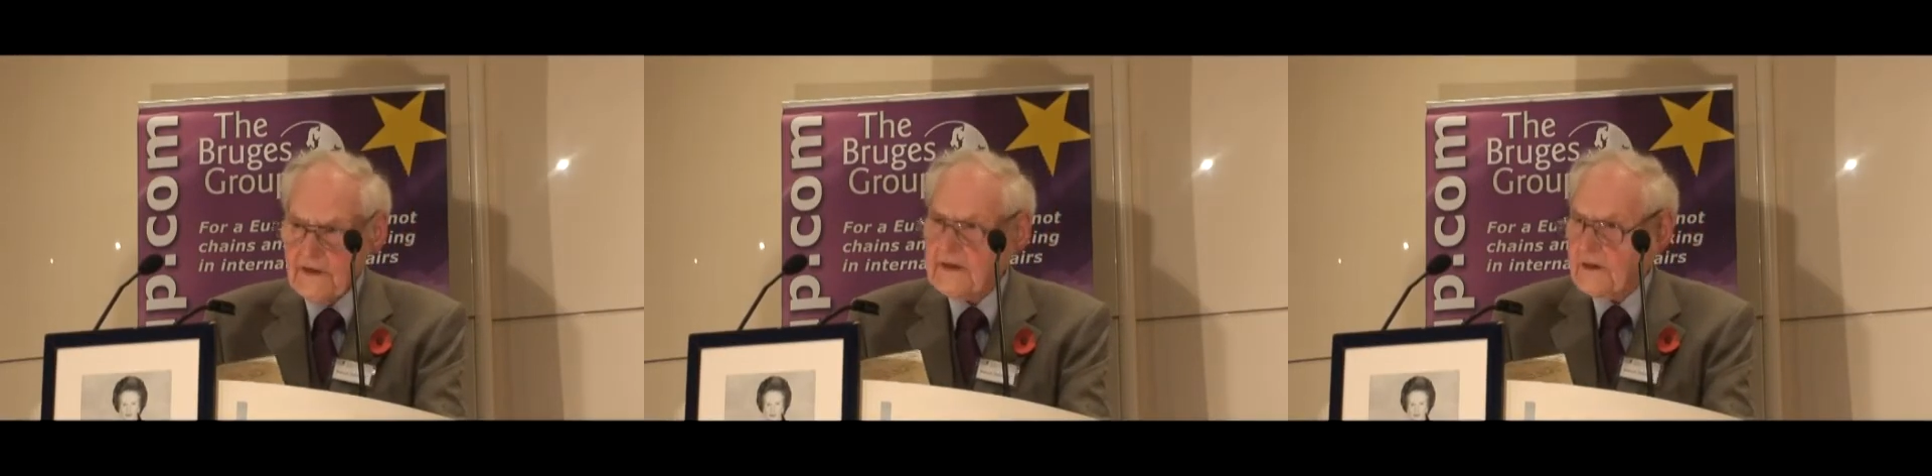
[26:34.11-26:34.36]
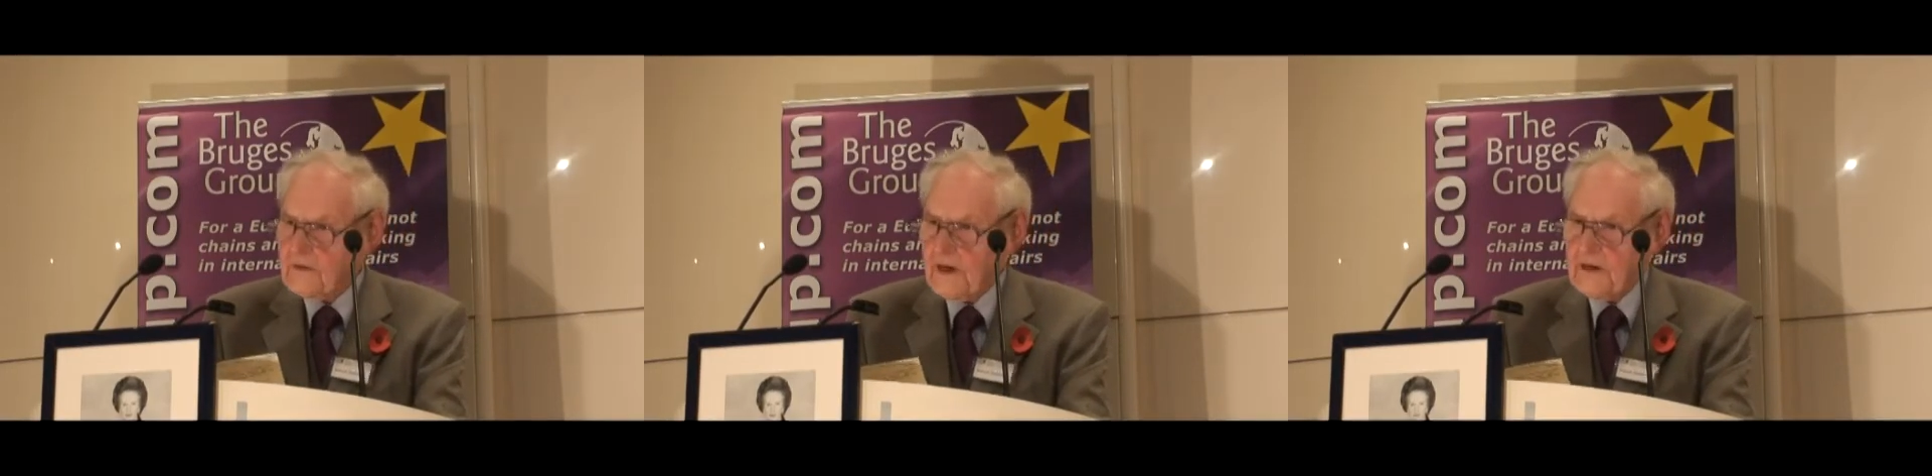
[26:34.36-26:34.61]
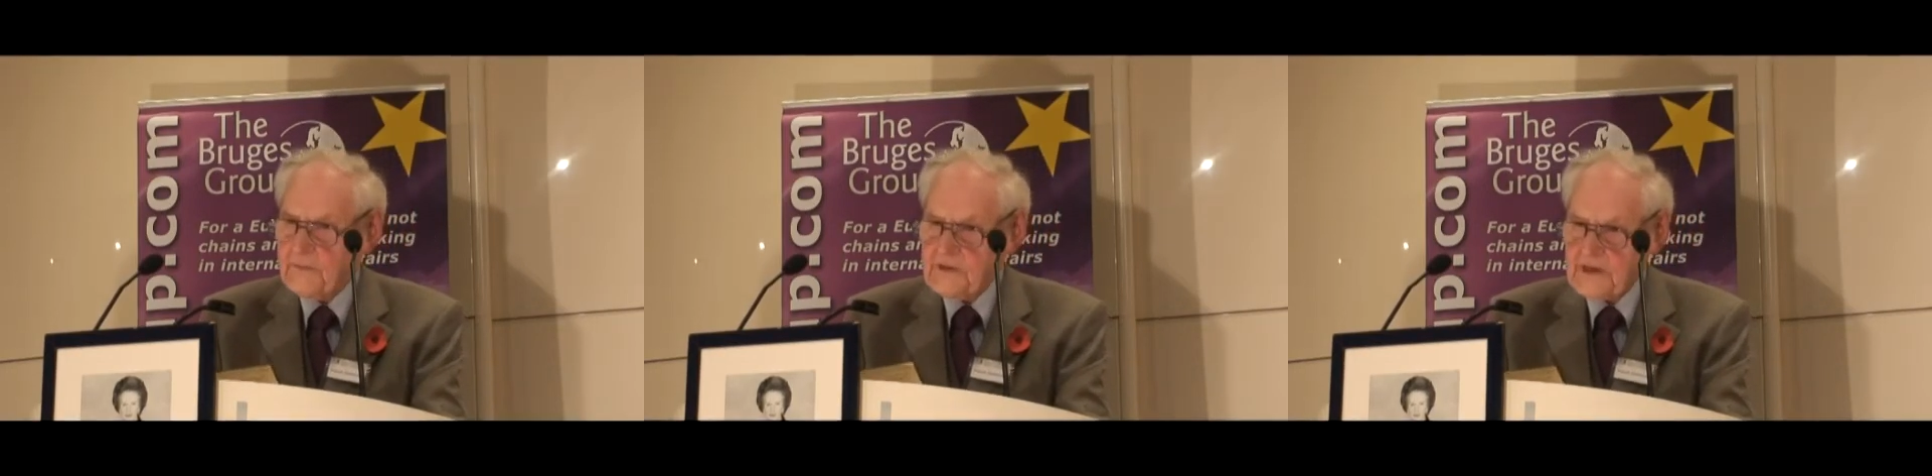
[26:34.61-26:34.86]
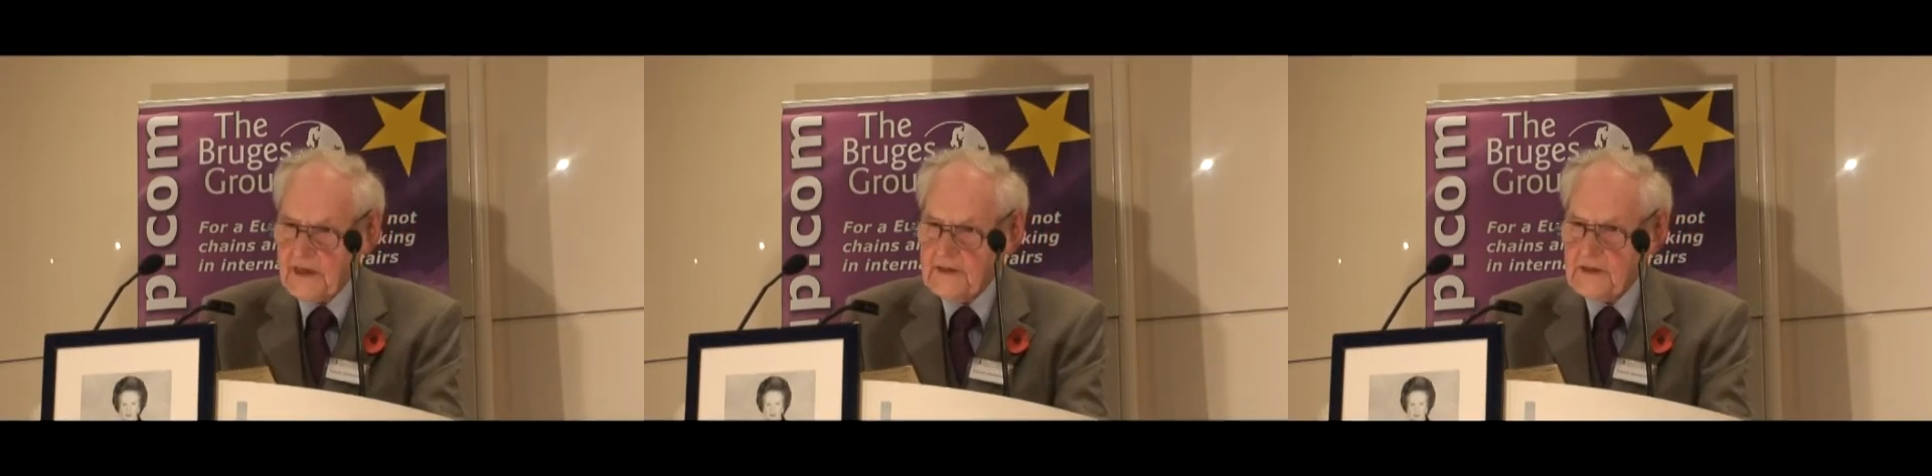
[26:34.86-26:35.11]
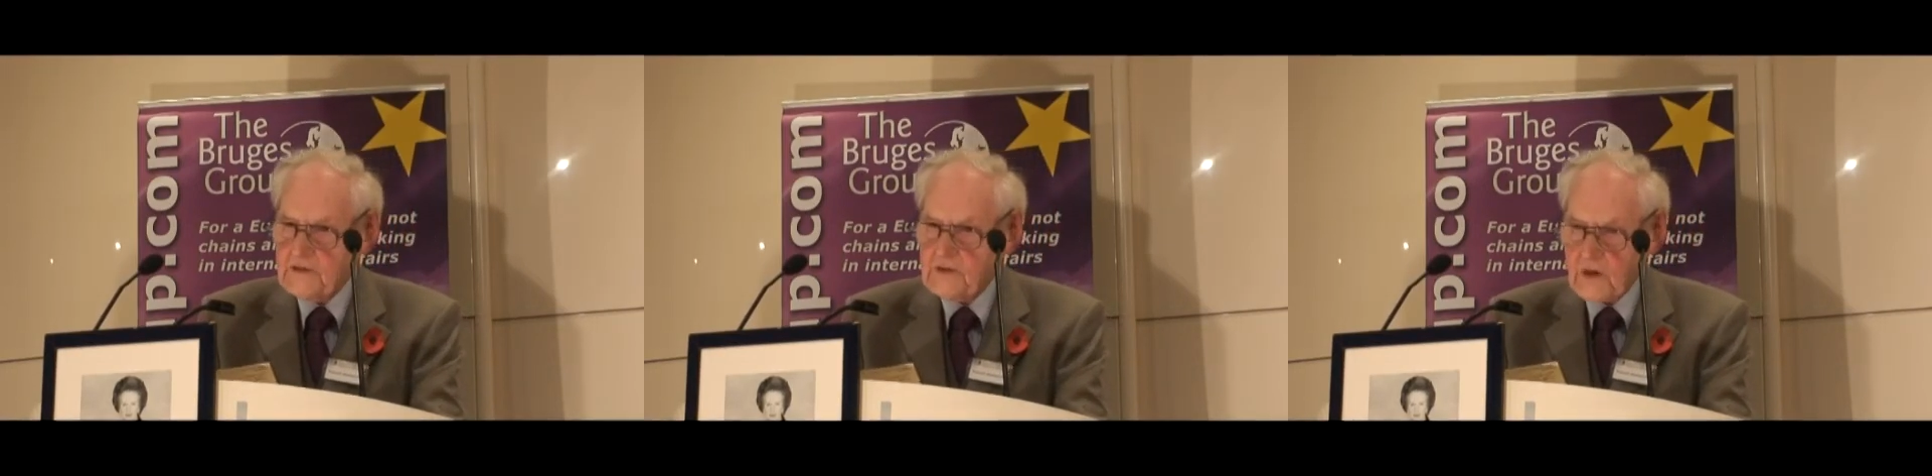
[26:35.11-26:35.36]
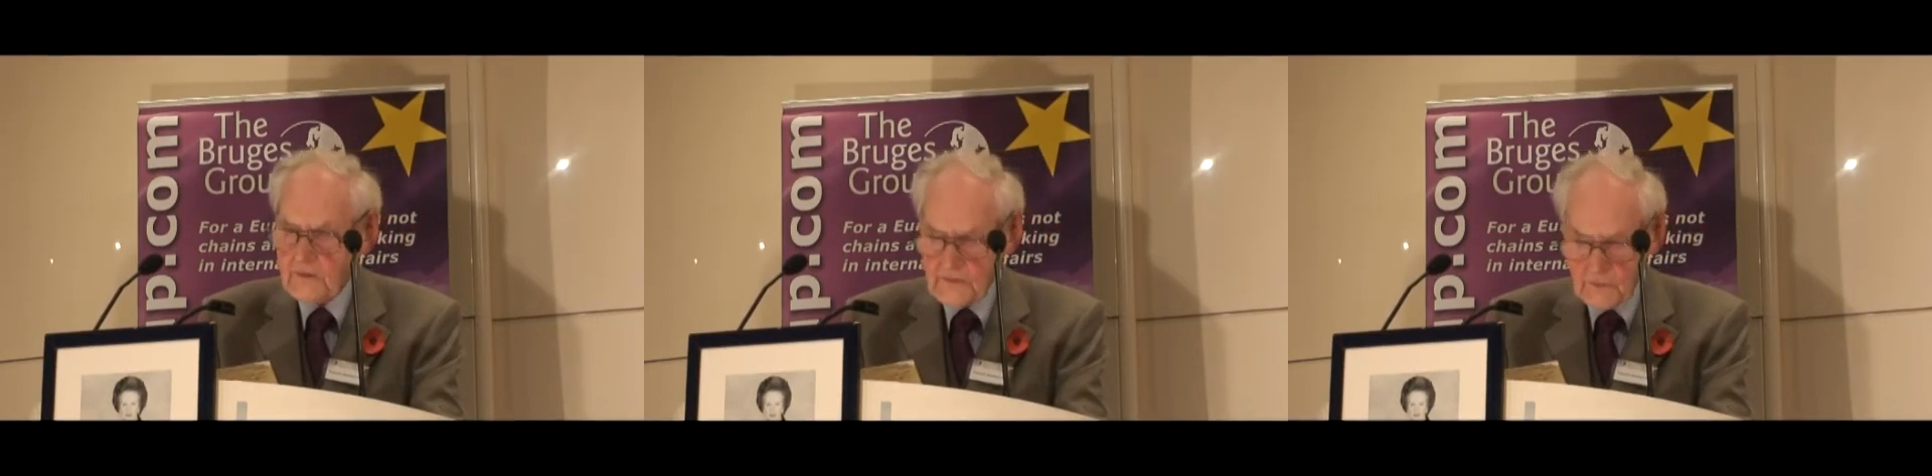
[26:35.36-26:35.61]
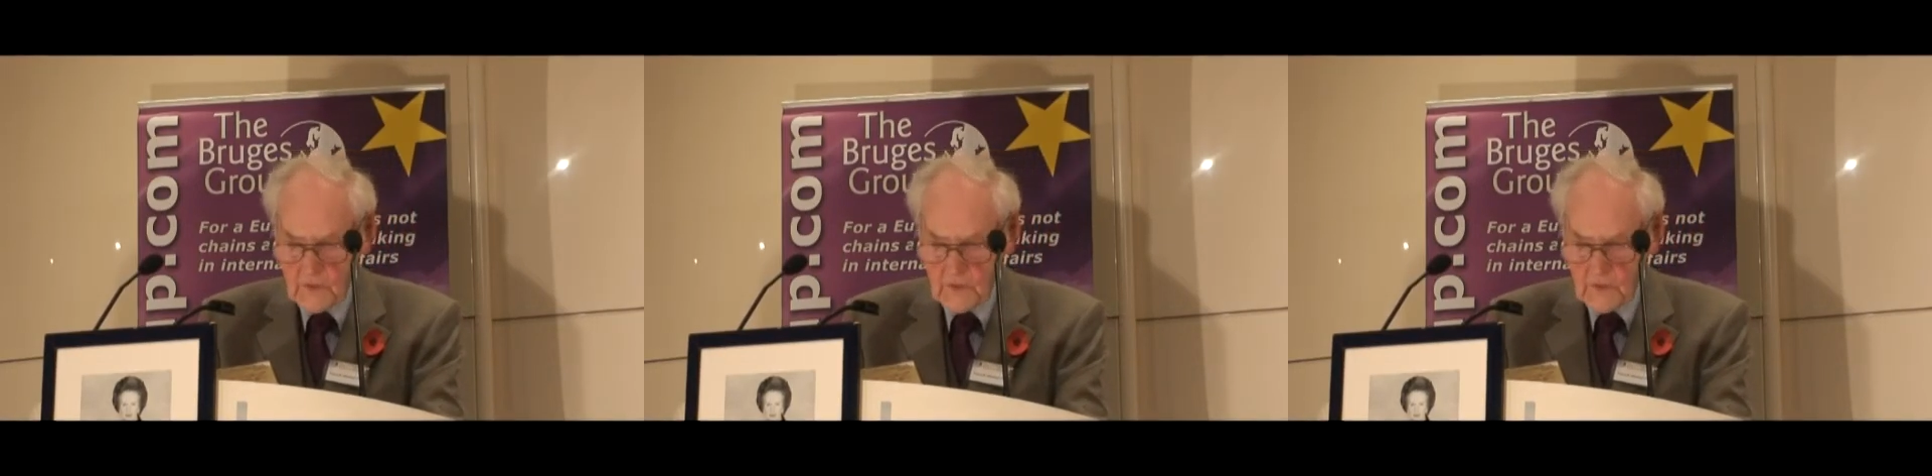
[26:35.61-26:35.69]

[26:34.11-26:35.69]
very great percentage of the